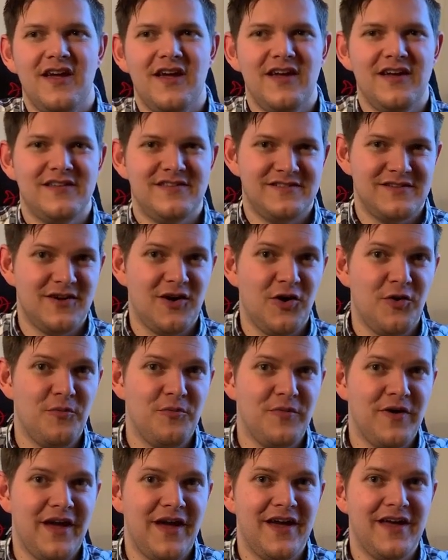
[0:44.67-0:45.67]
has
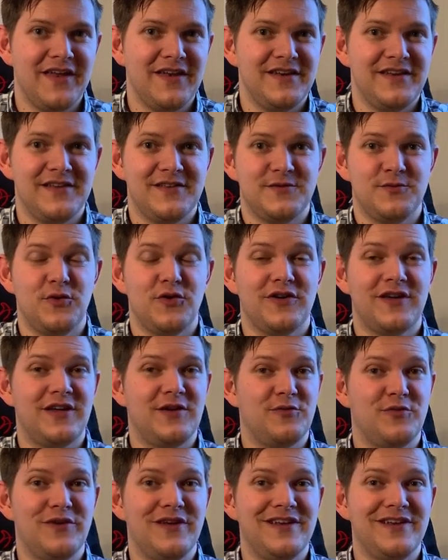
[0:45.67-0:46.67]
come, and it's
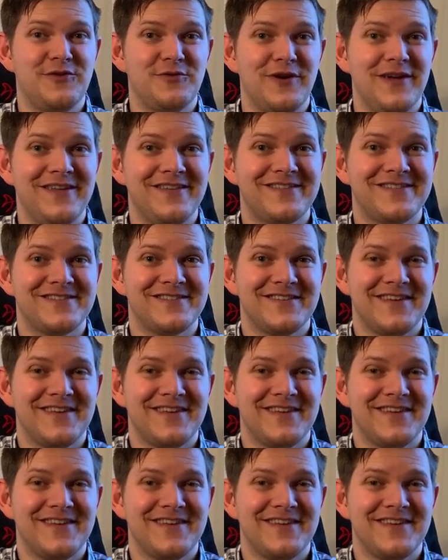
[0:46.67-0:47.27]
working real great.